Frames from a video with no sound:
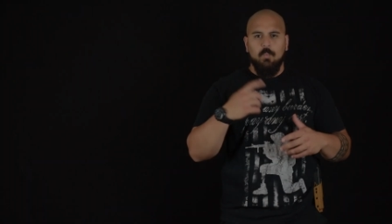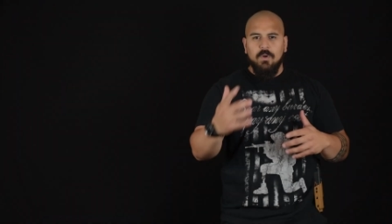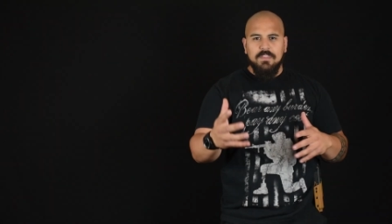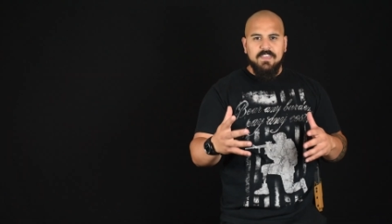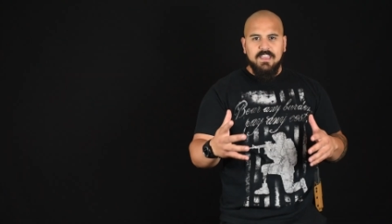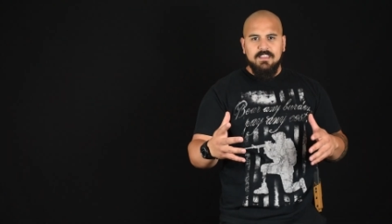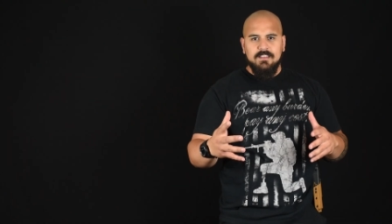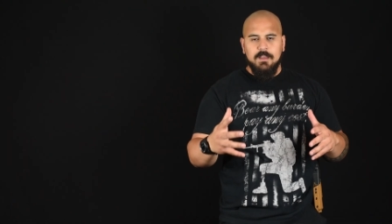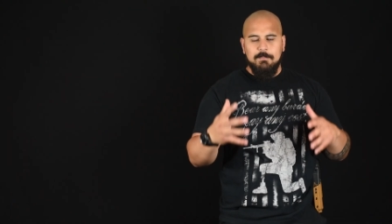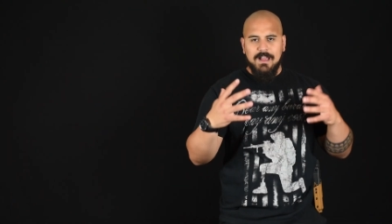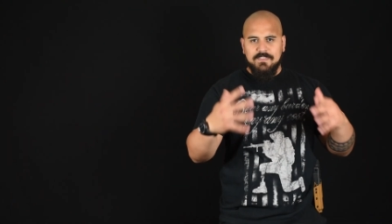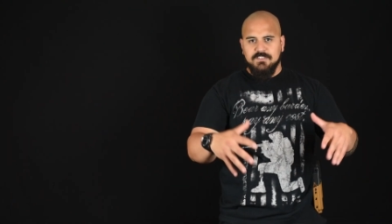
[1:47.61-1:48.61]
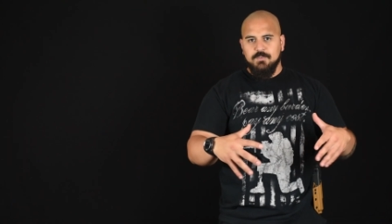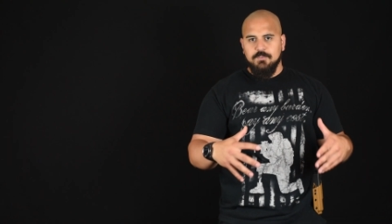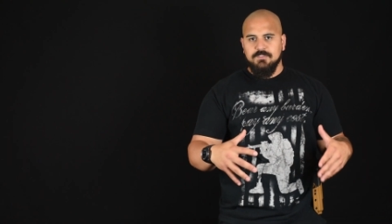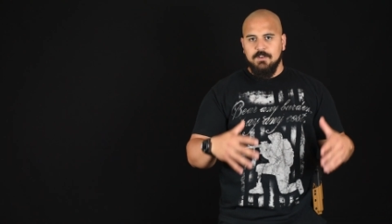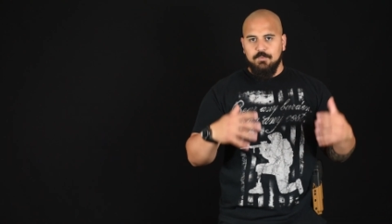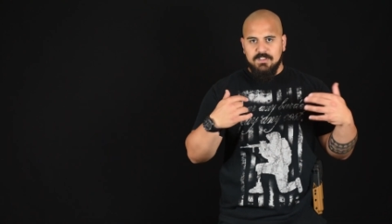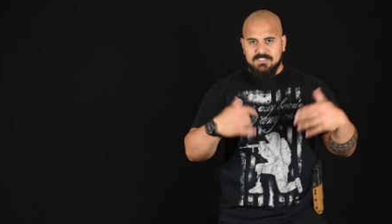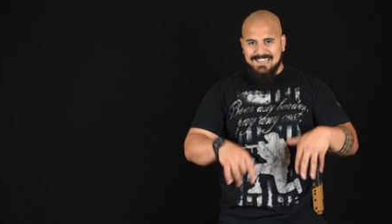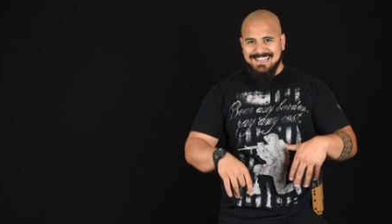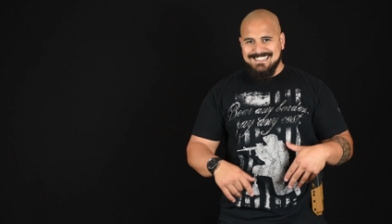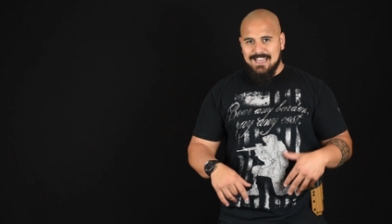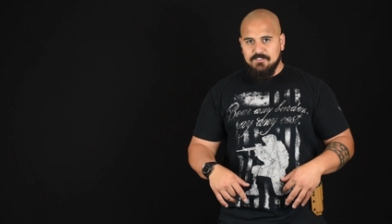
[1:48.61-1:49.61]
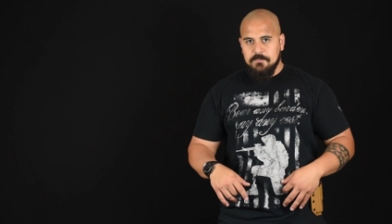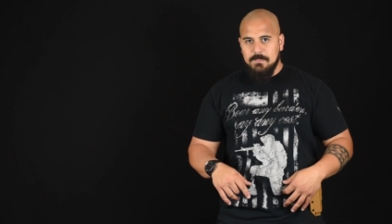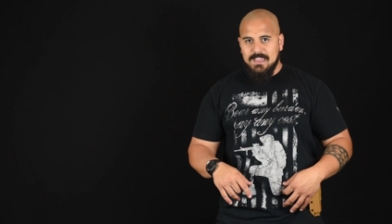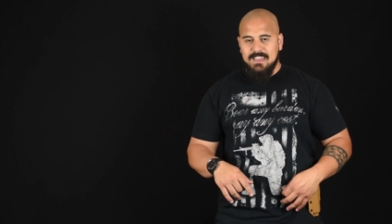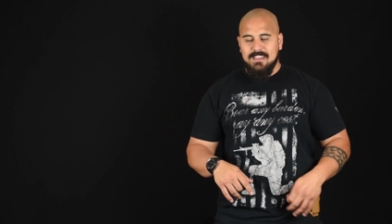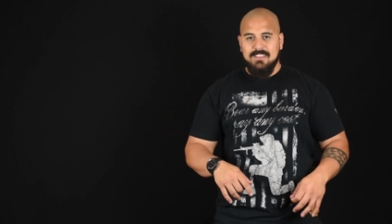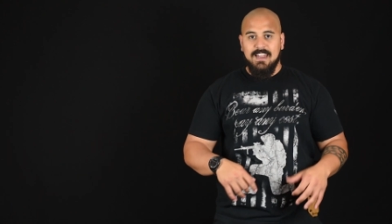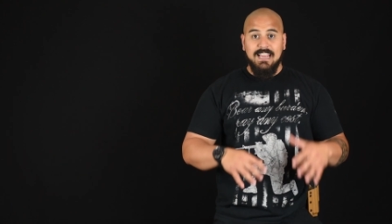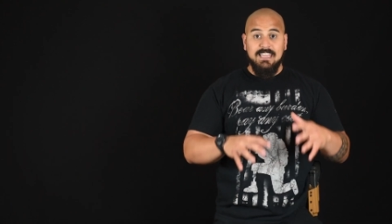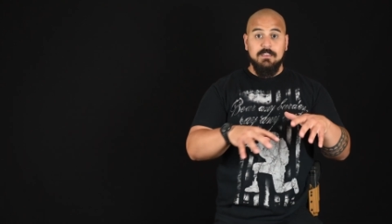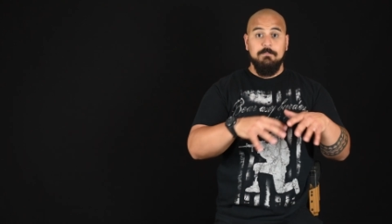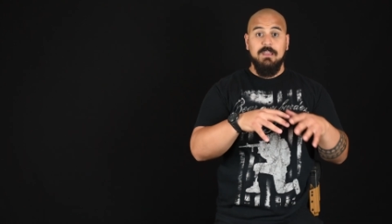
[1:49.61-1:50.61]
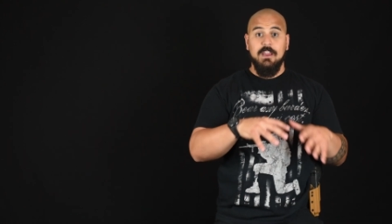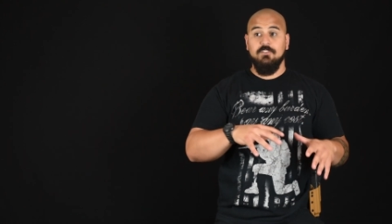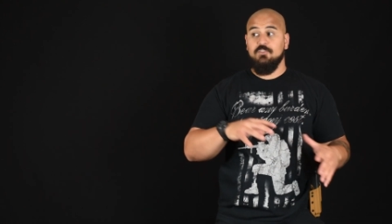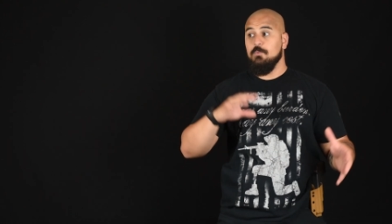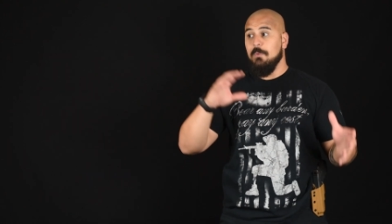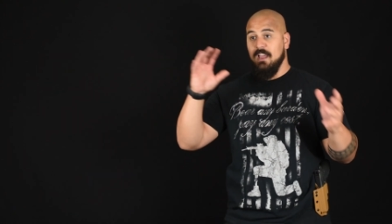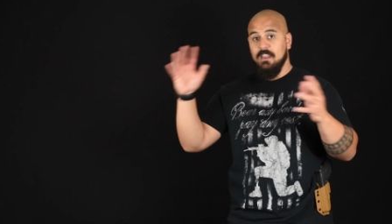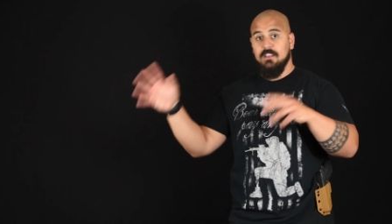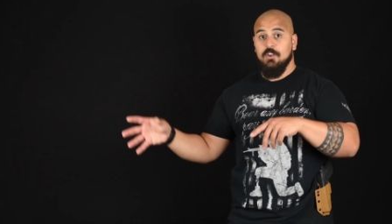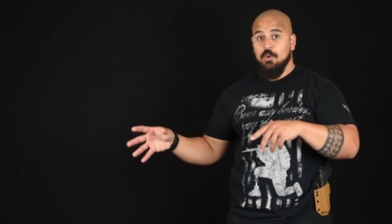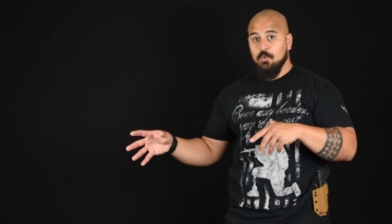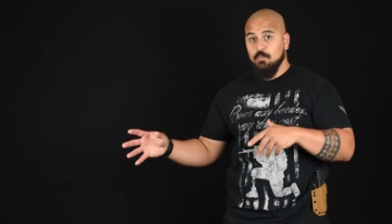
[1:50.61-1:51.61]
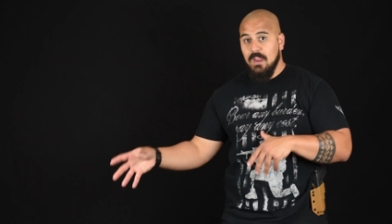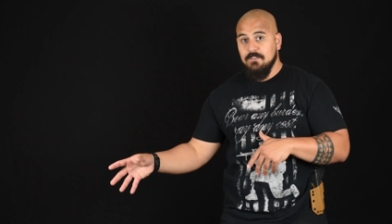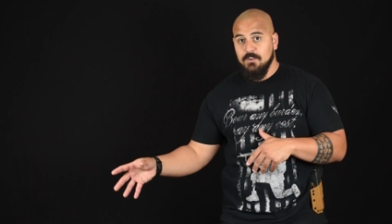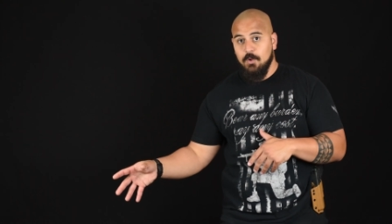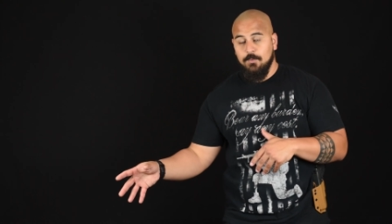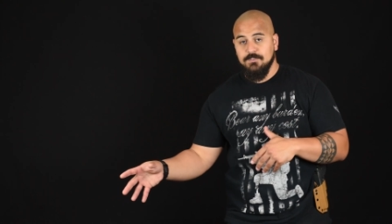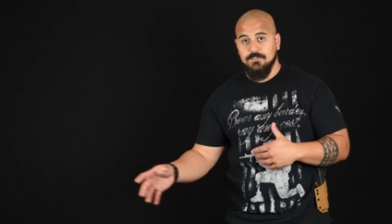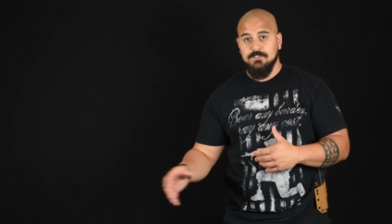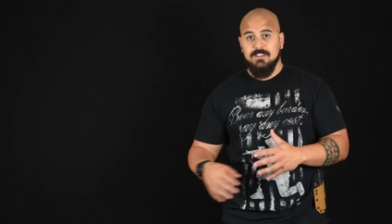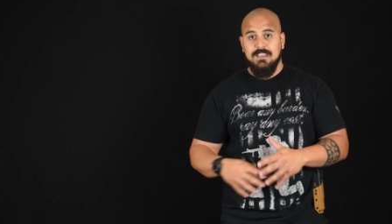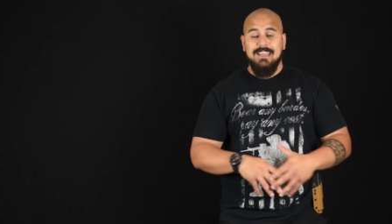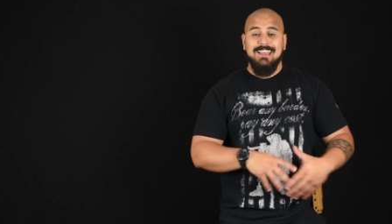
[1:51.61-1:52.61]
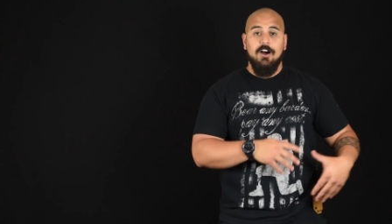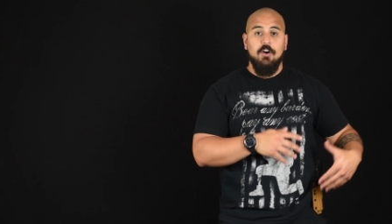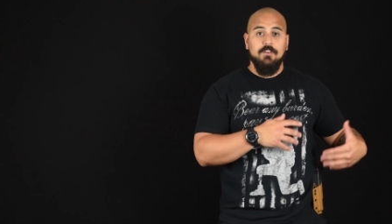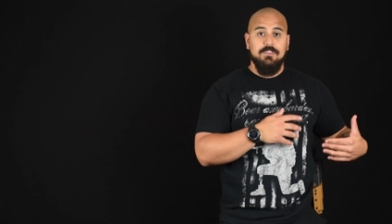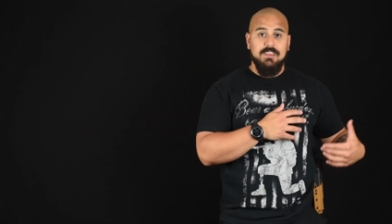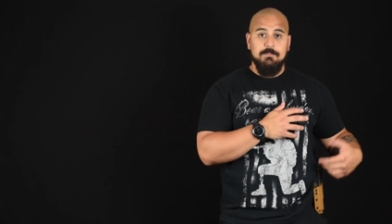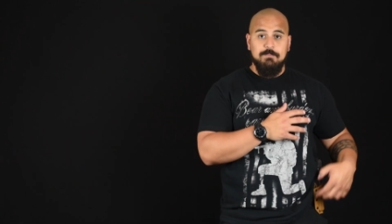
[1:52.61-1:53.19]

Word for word: One thing about this holster that really stands out to me that I can compare to my Raven holsters are the